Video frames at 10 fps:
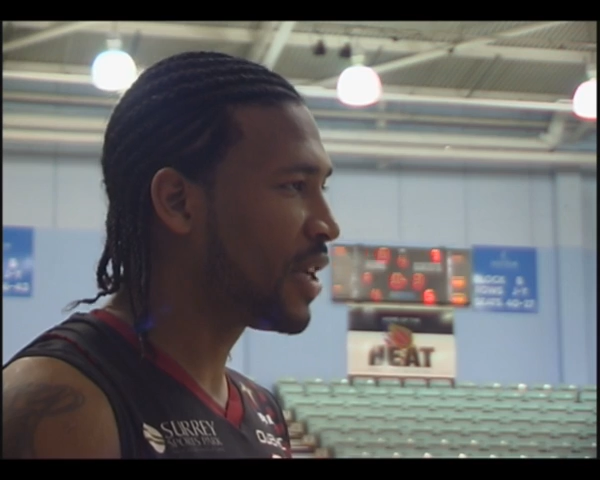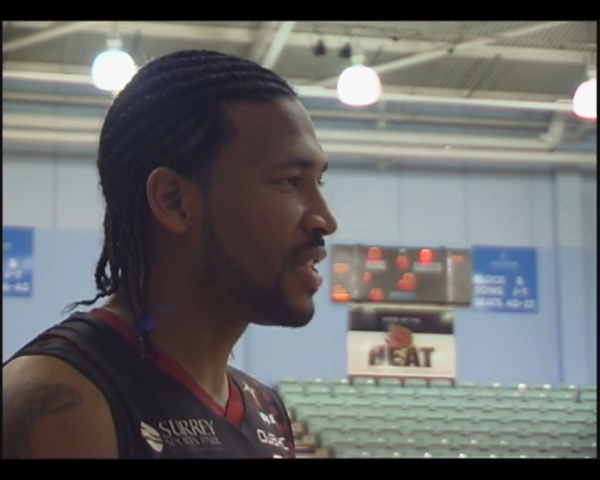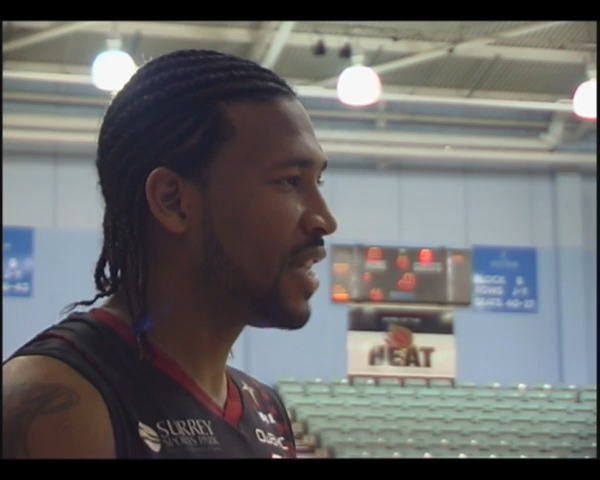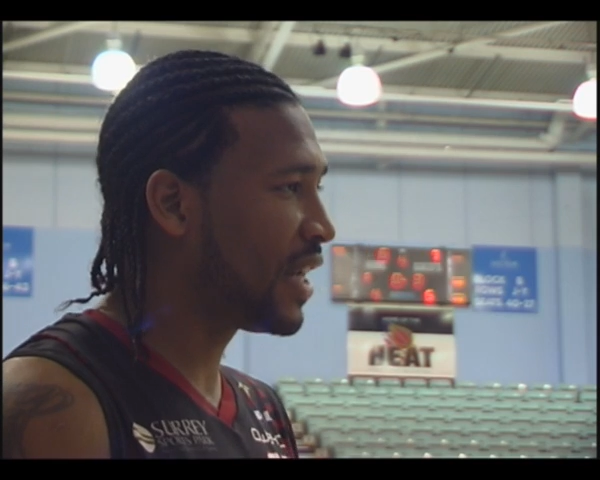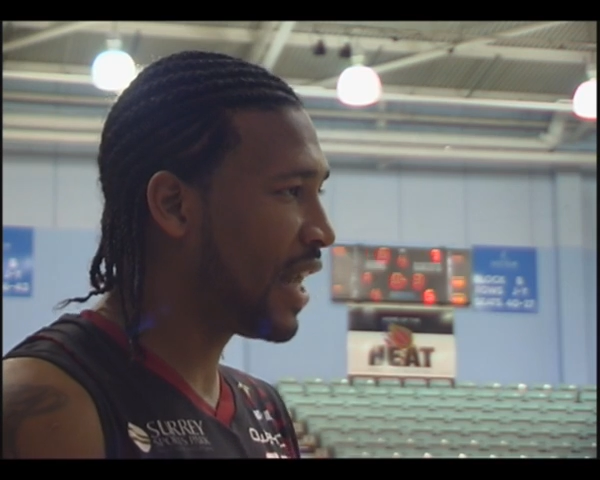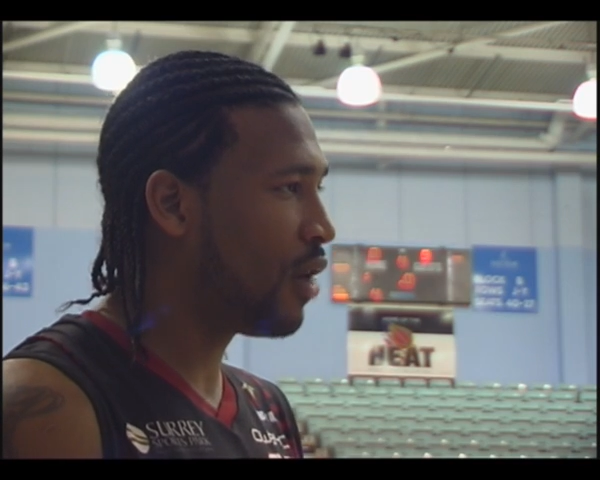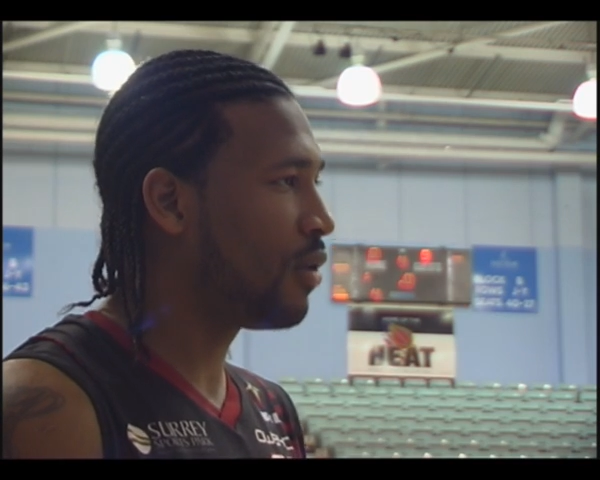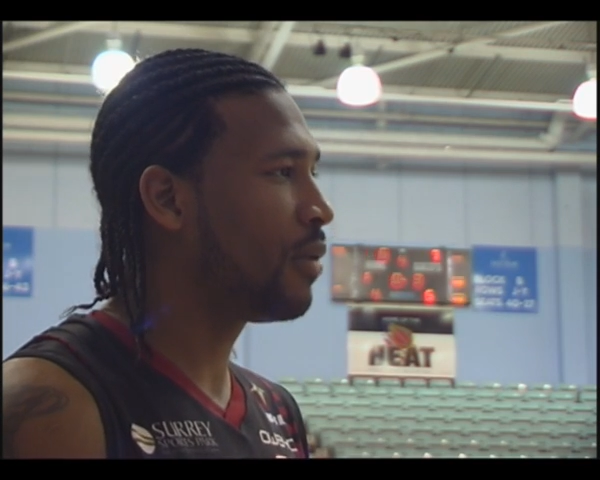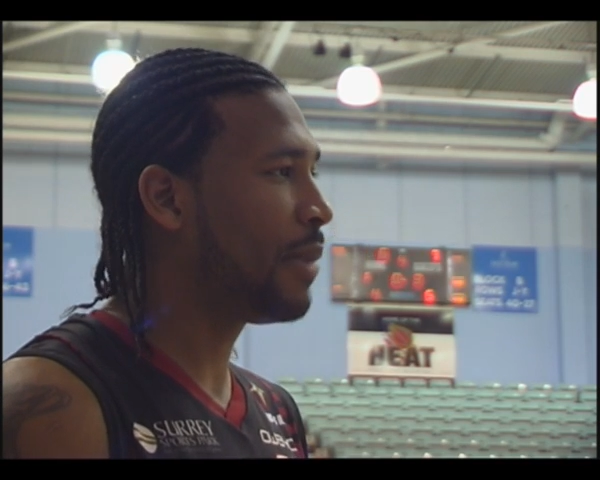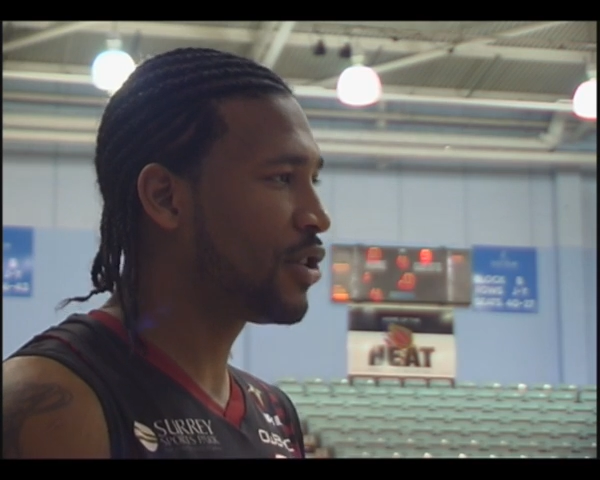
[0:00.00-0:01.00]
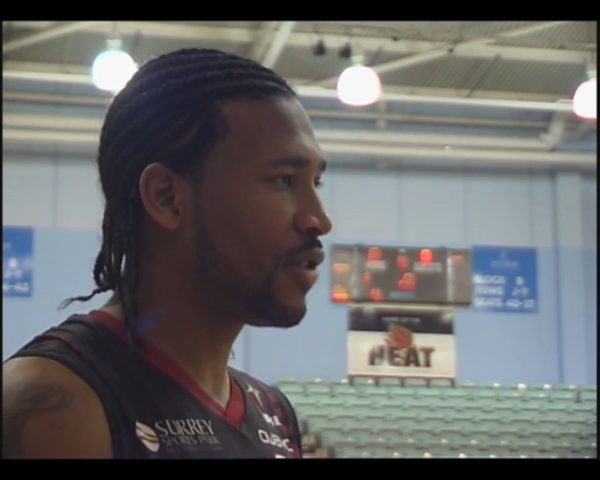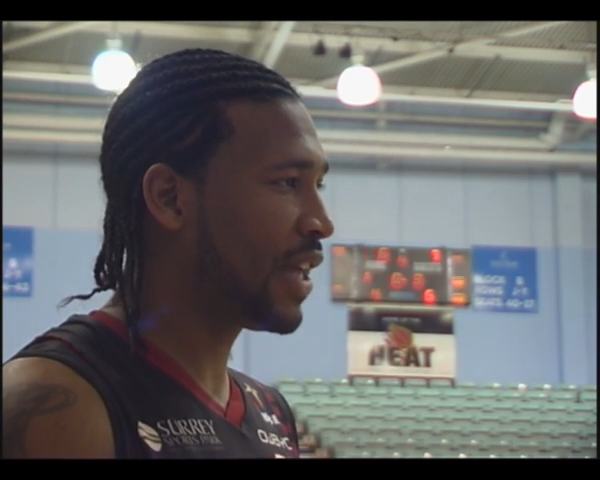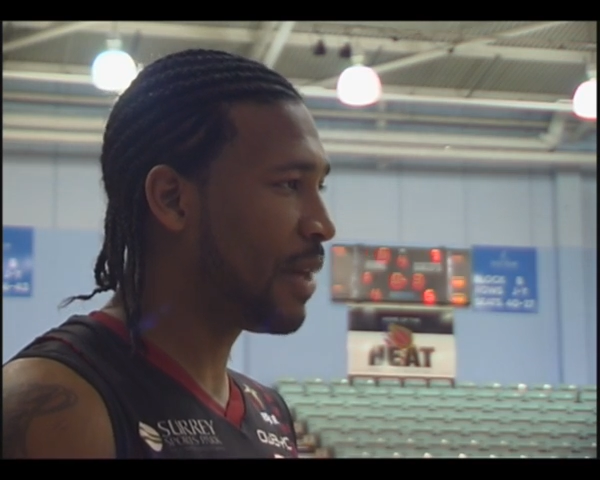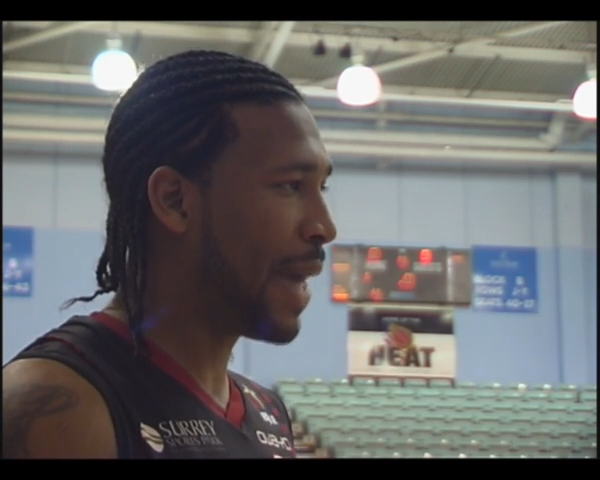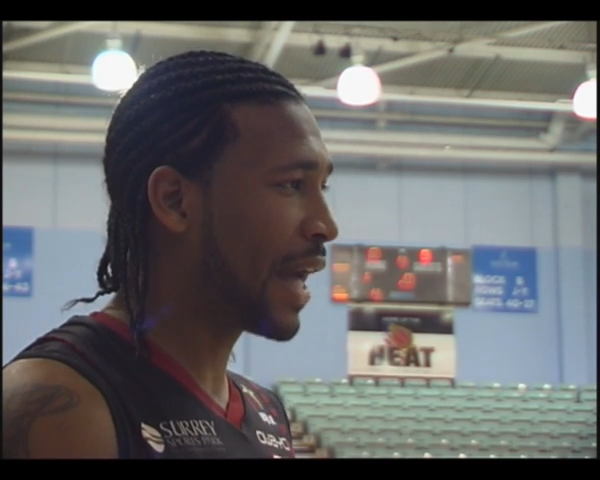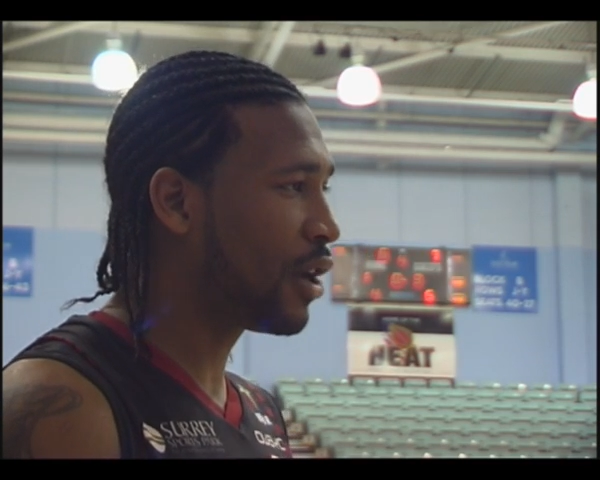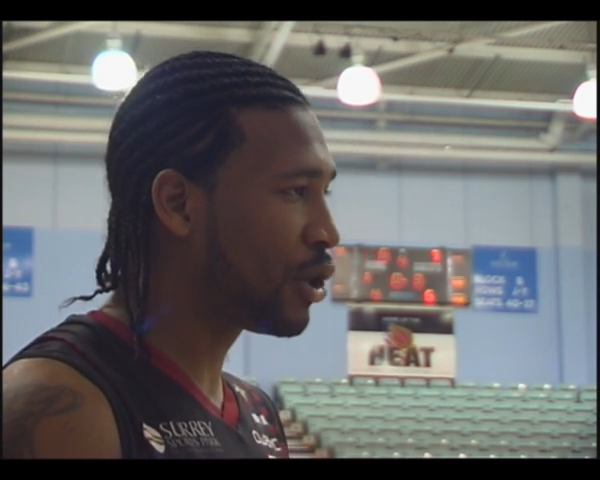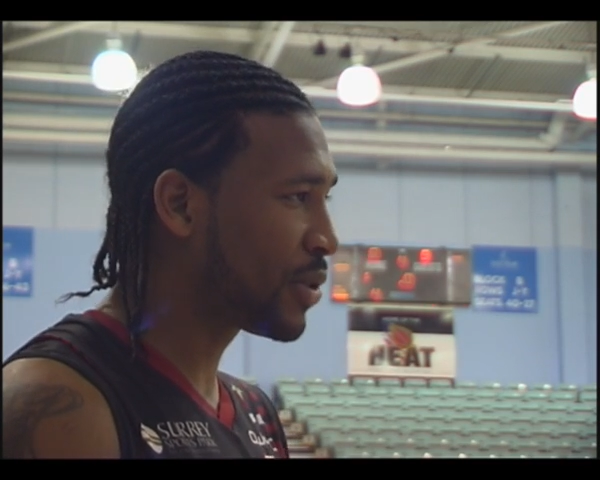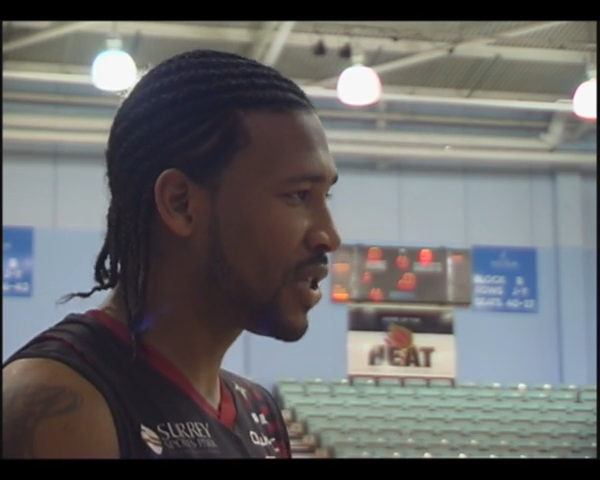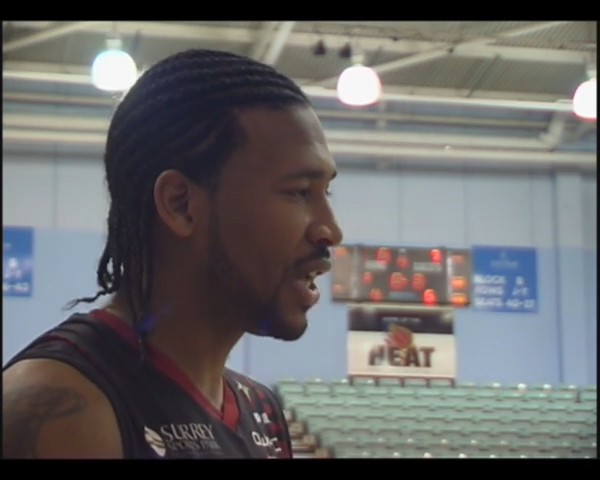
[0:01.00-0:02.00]
sit it out, make sure they get back
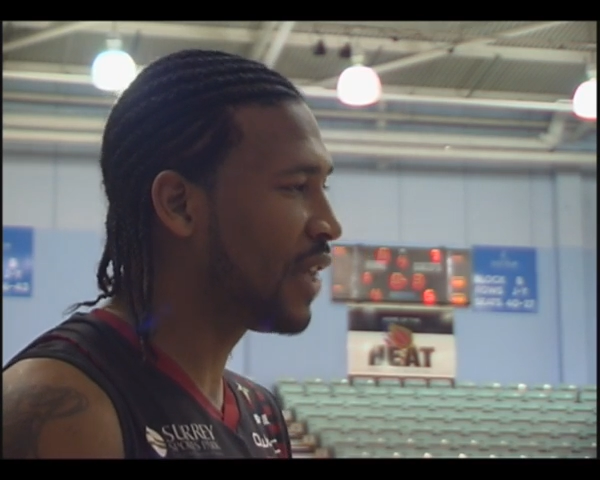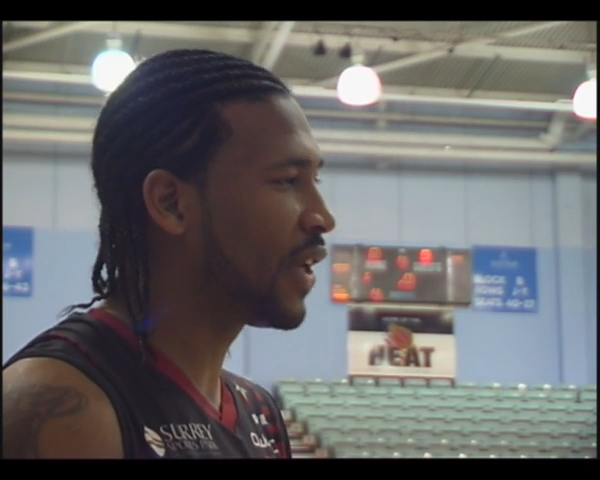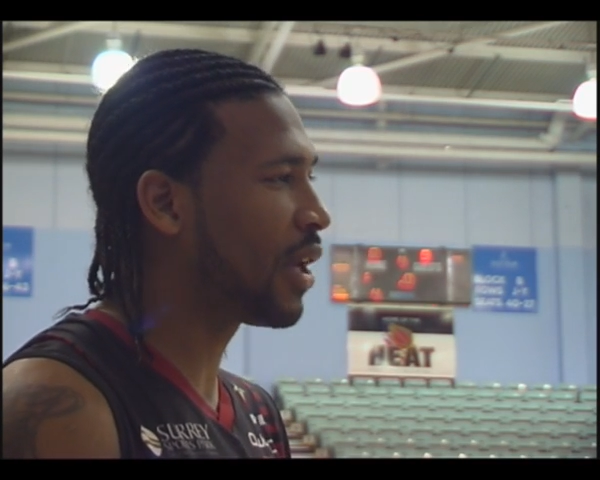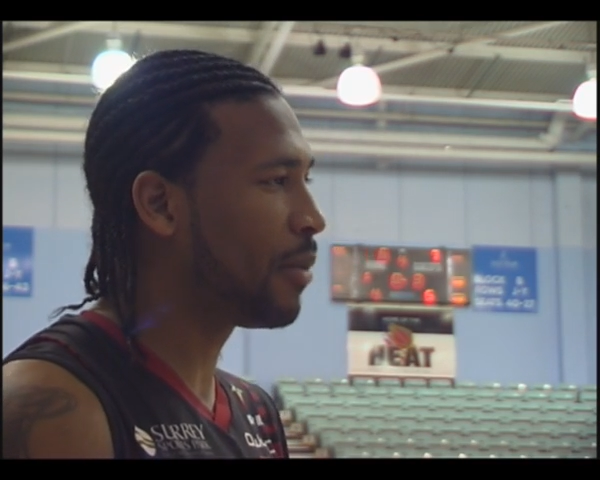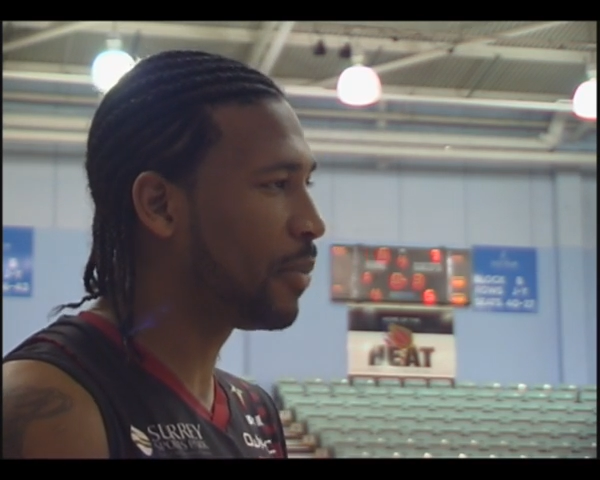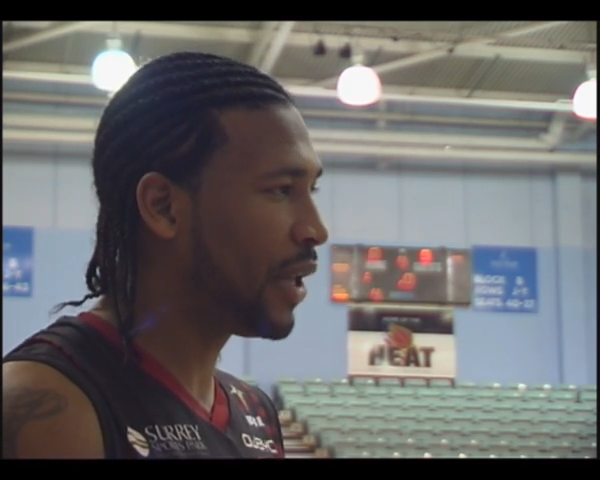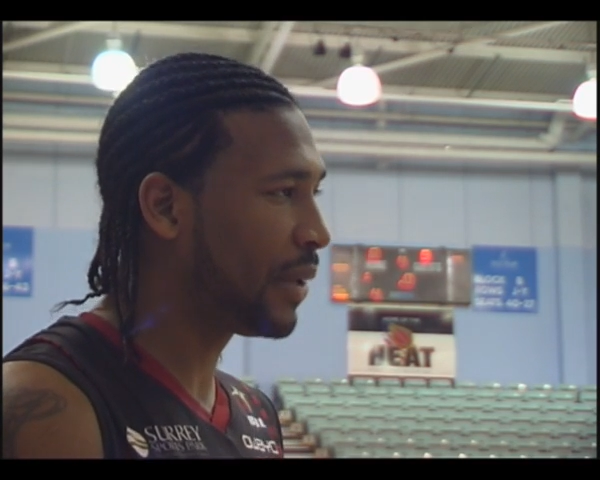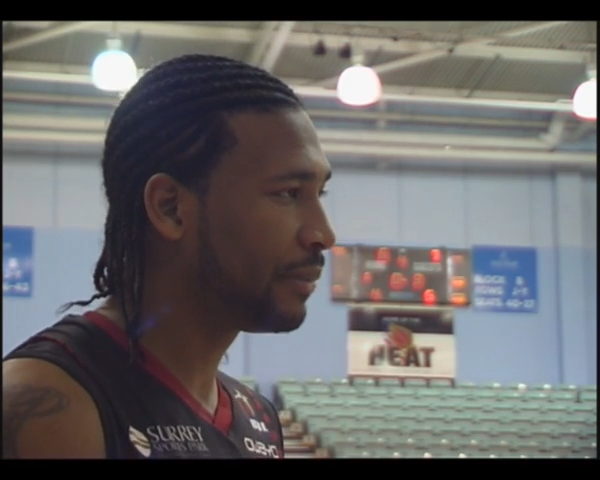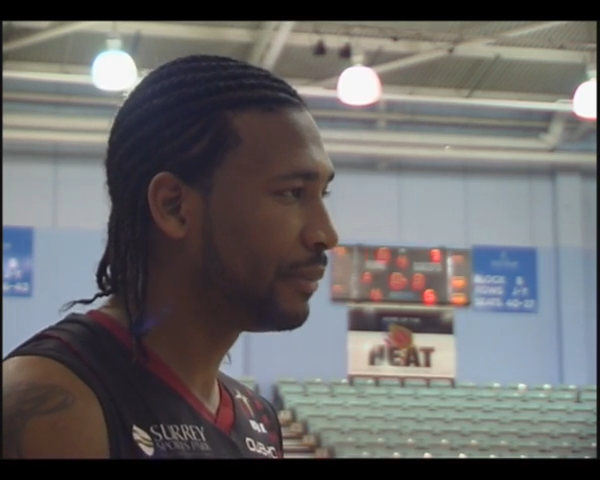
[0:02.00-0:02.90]
100%, and then come and play.